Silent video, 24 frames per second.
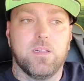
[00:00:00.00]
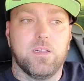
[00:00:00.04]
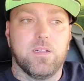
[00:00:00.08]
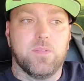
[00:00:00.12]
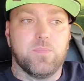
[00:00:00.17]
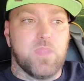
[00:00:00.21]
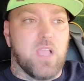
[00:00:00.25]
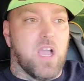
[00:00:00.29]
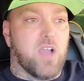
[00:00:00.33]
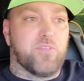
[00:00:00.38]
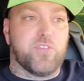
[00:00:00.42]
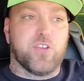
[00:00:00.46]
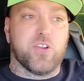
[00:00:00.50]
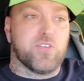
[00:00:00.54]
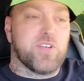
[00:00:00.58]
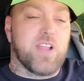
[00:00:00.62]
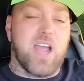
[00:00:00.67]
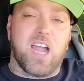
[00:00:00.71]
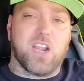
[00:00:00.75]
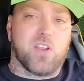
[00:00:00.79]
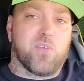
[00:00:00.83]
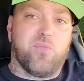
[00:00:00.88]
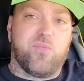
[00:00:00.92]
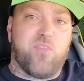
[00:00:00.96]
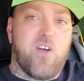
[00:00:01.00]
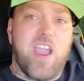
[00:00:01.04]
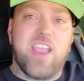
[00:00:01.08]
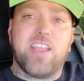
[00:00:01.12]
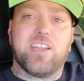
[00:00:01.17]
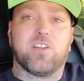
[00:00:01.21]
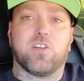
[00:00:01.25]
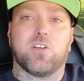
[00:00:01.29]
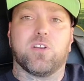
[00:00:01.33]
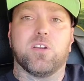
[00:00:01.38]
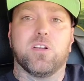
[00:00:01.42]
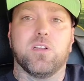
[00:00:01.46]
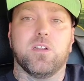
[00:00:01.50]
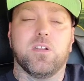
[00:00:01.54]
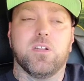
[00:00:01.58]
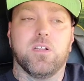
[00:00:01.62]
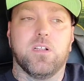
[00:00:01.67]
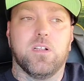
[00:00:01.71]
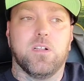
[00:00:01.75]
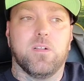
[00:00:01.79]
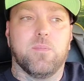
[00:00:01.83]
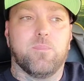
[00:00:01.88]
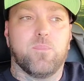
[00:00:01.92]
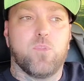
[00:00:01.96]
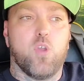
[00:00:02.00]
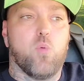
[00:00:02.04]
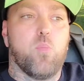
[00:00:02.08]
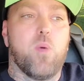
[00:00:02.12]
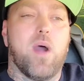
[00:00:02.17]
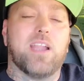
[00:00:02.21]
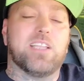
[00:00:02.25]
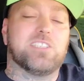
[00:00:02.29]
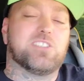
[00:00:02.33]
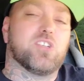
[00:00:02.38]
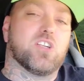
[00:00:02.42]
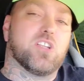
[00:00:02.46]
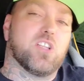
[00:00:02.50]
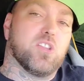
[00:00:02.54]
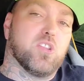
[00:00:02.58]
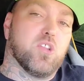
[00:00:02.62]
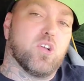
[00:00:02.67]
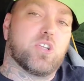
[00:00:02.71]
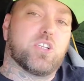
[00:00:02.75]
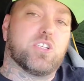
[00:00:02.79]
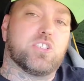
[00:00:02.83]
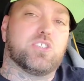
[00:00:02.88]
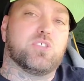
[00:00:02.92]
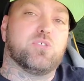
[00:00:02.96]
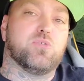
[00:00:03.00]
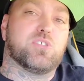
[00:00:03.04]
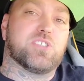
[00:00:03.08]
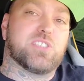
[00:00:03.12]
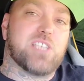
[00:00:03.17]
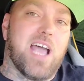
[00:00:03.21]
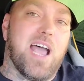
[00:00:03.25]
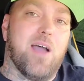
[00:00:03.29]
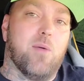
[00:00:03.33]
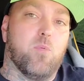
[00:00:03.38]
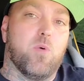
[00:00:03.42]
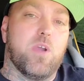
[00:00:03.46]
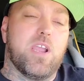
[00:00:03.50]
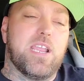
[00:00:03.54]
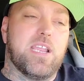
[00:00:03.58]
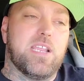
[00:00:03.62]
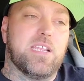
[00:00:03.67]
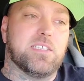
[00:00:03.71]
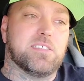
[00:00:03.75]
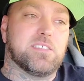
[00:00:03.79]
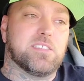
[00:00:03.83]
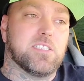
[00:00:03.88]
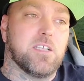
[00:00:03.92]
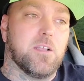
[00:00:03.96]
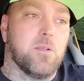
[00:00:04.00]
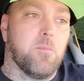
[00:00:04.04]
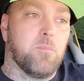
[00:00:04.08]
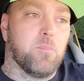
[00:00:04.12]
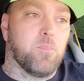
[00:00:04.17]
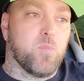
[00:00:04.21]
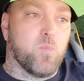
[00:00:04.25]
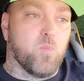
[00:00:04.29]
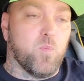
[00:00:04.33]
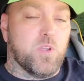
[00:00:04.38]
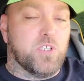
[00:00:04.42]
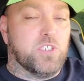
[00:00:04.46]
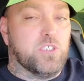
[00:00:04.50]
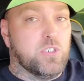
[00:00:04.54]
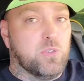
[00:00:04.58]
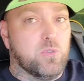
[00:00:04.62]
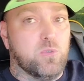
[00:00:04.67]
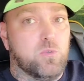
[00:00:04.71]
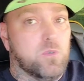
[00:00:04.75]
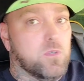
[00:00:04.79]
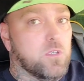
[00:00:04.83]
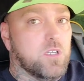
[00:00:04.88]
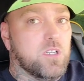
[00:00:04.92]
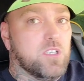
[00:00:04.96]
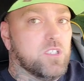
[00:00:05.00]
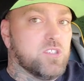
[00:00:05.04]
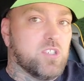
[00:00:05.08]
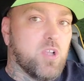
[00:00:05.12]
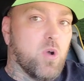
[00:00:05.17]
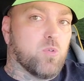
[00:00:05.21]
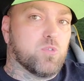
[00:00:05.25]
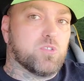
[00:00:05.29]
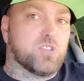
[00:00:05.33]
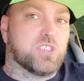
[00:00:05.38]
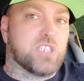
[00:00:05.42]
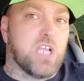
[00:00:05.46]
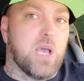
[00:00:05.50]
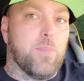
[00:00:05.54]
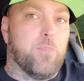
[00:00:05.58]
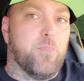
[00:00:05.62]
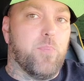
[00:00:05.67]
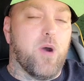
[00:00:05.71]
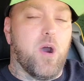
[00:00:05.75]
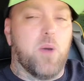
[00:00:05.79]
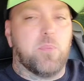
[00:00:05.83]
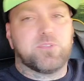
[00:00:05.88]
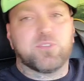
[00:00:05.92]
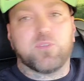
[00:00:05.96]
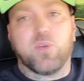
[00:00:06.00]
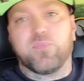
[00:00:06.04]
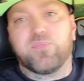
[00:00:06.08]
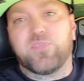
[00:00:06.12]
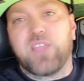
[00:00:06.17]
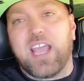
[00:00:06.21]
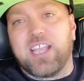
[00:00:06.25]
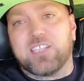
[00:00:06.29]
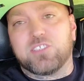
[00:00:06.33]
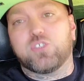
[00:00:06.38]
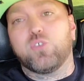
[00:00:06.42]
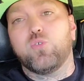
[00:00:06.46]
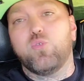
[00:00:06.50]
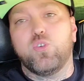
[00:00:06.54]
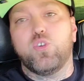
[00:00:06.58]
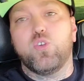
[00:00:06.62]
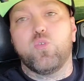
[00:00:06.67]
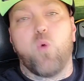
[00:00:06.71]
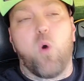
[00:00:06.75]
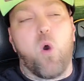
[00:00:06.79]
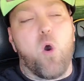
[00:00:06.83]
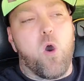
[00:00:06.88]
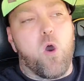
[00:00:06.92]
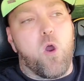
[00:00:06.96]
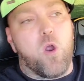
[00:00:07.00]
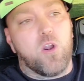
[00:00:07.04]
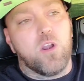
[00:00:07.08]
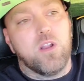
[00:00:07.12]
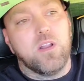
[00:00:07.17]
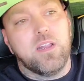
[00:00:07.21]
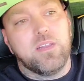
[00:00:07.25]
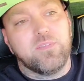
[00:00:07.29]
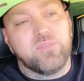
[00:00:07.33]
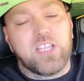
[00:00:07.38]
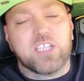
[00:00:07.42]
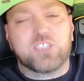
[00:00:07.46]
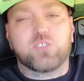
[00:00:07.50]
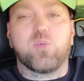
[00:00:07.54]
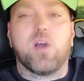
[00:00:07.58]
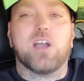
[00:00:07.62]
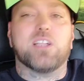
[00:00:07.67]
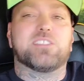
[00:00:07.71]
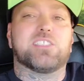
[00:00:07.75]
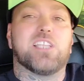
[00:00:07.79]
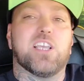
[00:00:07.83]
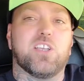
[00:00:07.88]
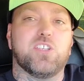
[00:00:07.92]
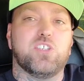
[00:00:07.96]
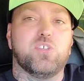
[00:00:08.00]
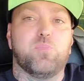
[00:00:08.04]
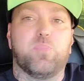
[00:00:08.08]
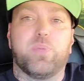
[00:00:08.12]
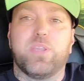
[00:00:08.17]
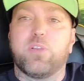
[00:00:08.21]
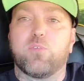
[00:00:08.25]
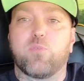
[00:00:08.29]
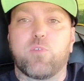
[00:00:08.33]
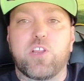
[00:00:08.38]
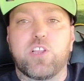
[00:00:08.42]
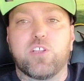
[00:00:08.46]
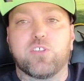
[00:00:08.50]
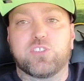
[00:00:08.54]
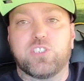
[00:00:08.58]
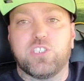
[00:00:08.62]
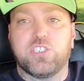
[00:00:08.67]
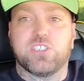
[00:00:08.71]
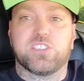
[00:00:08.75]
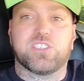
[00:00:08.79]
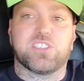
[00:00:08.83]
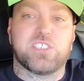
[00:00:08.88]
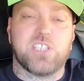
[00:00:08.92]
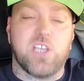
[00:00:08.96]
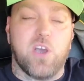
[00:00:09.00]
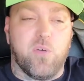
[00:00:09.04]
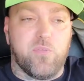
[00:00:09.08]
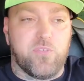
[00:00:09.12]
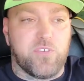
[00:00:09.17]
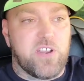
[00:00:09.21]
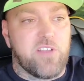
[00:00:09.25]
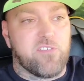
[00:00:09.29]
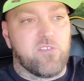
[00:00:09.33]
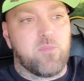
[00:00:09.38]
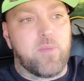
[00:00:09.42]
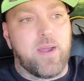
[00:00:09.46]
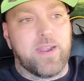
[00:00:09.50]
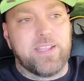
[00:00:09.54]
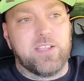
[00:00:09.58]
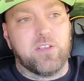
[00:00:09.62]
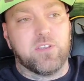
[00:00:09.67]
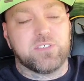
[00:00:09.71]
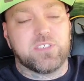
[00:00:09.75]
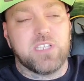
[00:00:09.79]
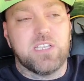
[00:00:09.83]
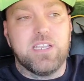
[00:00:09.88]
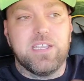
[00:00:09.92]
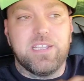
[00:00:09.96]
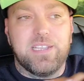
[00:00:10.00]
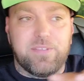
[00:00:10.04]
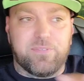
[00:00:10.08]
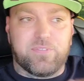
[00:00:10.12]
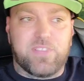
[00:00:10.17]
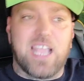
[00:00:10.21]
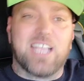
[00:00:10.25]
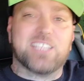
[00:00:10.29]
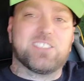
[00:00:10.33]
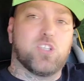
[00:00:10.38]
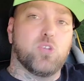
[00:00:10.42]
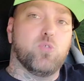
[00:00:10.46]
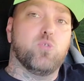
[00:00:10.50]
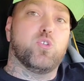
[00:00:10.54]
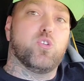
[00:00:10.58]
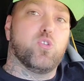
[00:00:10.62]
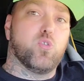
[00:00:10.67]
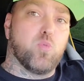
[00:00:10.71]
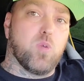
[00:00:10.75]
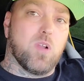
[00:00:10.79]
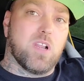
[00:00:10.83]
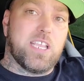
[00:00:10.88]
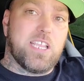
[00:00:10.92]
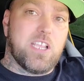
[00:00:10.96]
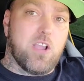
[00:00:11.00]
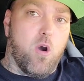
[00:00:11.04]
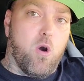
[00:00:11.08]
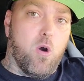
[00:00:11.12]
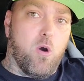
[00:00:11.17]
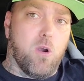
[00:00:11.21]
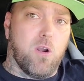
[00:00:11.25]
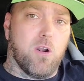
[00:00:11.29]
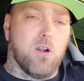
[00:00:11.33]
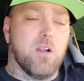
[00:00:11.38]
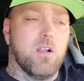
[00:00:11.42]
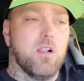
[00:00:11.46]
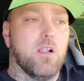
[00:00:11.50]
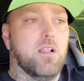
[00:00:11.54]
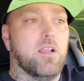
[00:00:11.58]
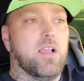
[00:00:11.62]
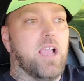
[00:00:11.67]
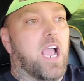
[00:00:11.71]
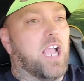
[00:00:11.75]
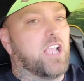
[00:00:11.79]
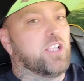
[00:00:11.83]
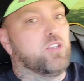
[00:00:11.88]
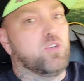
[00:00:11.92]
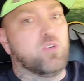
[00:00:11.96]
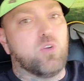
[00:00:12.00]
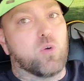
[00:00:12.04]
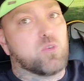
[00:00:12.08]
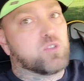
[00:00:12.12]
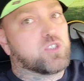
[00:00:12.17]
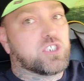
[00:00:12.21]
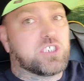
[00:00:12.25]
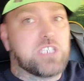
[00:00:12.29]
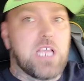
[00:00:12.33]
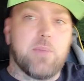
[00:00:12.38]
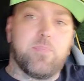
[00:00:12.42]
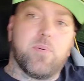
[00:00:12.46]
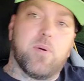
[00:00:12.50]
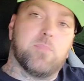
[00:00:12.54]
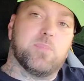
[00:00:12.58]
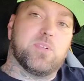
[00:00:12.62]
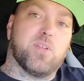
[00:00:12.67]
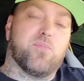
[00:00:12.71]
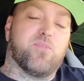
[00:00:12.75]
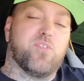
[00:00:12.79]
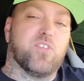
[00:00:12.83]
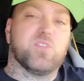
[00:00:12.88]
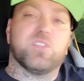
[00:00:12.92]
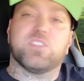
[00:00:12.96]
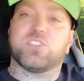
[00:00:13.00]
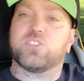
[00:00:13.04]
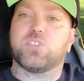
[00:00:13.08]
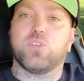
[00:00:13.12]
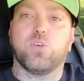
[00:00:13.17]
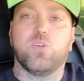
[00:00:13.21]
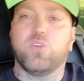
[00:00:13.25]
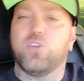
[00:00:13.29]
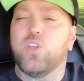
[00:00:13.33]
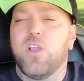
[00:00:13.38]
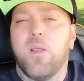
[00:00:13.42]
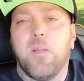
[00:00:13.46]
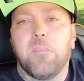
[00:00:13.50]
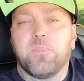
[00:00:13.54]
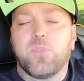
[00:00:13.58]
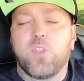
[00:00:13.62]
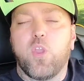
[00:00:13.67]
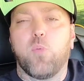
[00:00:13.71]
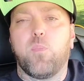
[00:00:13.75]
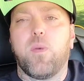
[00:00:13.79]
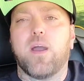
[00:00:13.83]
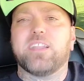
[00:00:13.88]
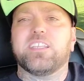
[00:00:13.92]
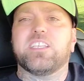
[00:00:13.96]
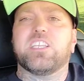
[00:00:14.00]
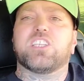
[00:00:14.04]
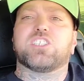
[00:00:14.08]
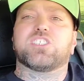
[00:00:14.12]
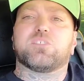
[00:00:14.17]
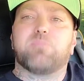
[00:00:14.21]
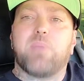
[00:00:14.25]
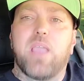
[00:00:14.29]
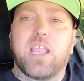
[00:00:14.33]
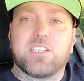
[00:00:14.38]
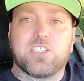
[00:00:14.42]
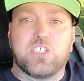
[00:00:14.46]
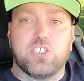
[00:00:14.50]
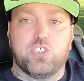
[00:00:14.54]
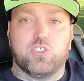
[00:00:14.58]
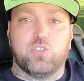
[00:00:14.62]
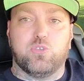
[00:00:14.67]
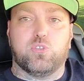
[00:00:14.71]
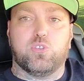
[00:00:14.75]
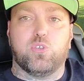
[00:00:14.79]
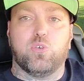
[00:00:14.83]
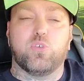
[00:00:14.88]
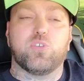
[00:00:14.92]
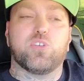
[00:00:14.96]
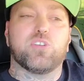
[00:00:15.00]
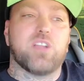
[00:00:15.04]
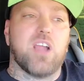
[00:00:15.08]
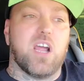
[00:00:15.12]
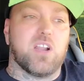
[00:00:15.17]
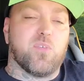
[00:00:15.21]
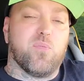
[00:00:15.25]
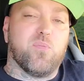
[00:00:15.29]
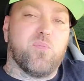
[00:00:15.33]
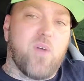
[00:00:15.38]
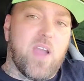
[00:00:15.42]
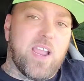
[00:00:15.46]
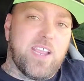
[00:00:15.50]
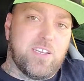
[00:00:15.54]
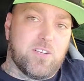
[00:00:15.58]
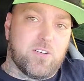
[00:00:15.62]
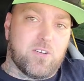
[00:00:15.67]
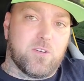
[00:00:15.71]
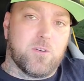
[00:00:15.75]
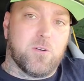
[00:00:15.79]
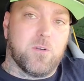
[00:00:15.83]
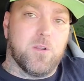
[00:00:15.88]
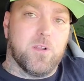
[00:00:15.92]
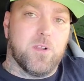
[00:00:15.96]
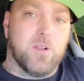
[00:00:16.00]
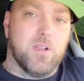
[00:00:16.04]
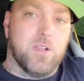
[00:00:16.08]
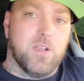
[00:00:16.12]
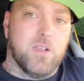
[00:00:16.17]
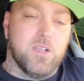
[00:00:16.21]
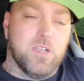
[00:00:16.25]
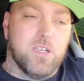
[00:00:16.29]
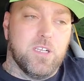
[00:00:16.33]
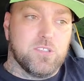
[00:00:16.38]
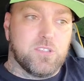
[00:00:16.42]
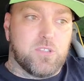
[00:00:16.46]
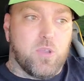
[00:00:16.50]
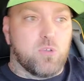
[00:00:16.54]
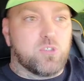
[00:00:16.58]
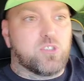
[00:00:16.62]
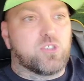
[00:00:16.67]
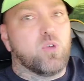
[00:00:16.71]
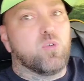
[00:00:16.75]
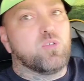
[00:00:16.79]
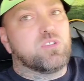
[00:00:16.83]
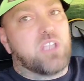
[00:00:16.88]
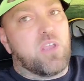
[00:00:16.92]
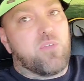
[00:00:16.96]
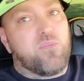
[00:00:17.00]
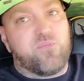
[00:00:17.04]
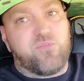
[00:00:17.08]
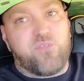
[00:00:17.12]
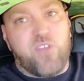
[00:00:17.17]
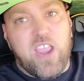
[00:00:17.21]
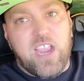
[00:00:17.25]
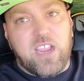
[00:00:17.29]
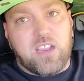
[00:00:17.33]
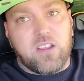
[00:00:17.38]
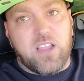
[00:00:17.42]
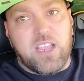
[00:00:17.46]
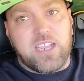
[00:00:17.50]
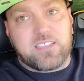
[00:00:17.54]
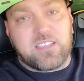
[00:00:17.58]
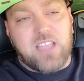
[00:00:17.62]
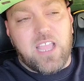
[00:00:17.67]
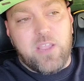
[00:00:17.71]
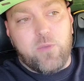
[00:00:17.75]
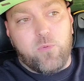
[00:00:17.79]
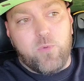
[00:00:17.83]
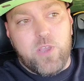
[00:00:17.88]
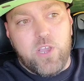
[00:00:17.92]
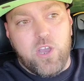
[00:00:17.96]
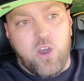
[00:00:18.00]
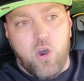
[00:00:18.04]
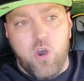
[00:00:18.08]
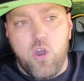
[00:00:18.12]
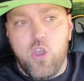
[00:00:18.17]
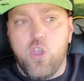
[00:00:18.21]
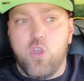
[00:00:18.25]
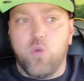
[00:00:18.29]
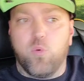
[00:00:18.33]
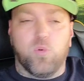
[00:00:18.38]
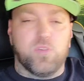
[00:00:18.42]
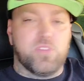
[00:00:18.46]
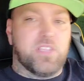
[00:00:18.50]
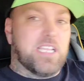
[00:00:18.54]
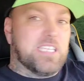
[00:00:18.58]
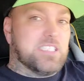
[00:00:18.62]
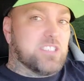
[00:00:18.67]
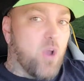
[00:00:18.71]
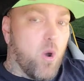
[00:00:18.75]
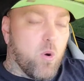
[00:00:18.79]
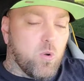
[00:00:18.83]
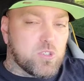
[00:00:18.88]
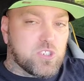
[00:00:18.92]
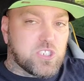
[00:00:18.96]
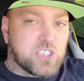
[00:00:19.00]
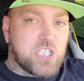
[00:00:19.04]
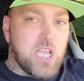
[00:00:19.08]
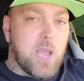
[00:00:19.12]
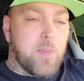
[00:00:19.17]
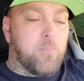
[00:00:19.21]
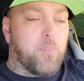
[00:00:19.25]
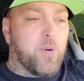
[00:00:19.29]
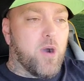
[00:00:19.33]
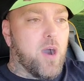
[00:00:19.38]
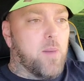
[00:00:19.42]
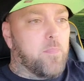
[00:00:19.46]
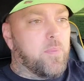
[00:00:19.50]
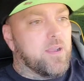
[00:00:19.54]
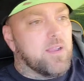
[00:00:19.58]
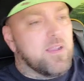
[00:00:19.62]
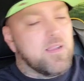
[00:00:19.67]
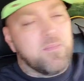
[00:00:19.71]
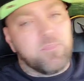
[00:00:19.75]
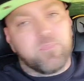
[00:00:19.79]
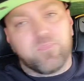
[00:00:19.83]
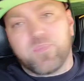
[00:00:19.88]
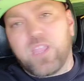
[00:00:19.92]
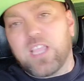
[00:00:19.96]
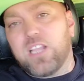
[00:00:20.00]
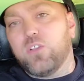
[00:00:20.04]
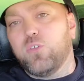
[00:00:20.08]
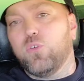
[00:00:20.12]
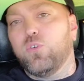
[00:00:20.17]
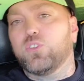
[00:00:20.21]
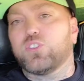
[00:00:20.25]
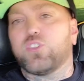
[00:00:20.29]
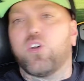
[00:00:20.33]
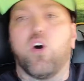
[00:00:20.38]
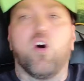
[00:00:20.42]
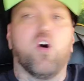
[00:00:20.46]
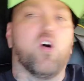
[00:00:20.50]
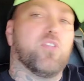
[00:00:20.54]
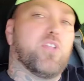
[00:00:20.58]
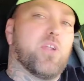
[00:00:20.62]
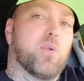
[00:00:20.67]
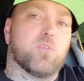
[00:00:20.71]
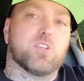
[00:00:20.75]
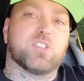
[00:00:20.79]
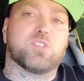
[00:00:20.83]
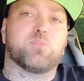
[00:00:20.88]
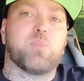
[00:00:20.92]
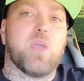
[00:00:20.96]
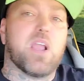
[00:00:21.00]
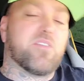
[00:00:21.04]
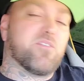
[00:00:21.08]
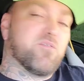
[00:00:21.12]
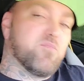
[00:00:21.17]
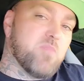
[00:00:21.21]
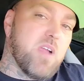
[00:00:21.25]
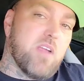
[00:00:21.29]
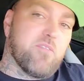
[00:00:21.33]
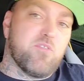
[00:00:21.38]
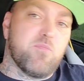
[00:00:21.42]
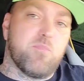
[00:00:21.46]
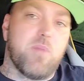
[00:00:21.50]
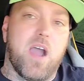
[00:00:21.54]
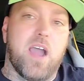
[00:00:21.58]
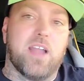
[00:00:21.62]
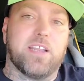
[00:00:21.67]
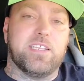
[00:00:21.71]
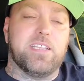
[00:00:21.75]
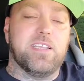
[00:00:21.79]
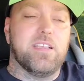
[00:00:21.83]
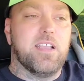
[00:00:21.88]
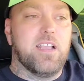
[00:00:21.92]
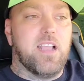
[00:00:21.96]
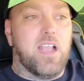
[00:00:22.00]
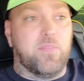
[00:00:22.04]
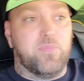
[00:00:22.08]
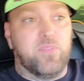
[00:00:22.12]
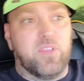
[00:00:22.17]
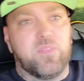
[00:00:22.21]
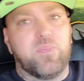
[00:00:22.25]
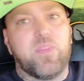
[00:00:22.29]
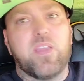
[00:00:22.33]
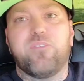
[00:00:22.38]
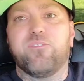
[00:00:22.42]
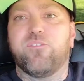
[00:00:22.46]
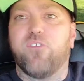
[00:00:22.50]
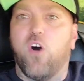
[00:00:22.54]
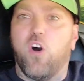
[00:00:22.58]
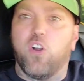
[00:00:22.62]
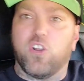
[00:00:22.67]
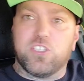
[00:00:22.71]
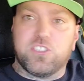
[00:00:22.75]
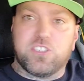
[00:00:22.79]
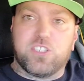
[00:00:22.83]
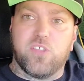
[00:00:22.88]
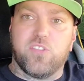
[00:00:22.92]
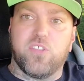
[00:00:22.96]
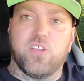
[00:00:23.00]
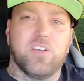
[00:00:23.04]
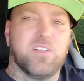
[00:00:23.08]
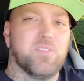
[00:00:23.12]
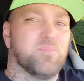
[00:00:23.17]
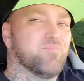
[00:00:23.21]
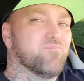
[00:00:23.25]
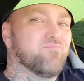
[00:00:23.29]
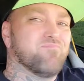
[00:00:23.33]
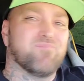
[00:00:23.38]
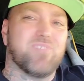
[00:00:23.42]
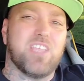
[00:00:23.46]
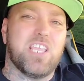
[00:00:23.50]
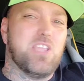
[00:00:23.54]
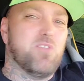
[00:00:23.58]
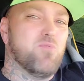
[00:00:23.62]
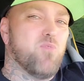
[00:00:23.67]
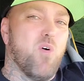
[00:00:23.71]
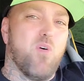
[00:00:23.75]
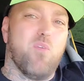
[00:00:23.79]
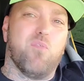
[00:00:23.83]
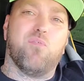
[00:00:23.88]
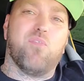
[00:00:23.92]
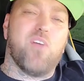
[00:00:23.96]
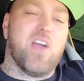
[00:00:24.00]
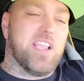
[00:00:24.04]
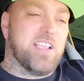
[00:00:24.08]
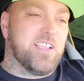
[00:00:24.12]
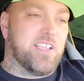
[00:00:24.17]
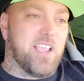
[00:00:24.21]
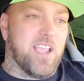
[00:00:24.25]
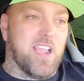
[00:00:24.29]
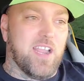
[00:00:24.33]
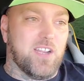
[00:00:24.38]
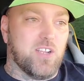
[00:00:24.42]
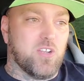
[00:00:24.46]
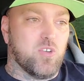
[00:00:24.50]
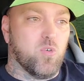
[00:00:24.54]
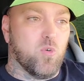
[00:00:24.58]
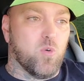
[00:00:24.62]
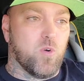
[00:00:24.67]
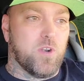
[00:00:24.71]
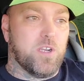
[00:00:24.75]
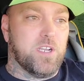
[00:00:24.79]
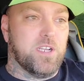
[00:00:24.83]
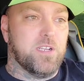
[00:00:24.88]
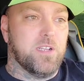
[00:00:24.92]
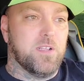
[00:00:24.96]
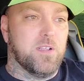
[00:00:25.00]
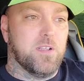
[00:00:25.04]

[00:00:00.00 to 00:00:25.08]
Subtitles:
Now, if you're not a fighter, nobody's going to look at you sideways when you don't step up. So if that's who you are, that's why I tell you, be real to yourself and everybody else. If that's who you really are and you don't step up and defend this dude, nobody expected you to. You're not a fighter. Those dudes, they fake like they will. When they don't step up, they lose all their respect from everybody, and then they fall into the he won't fight category.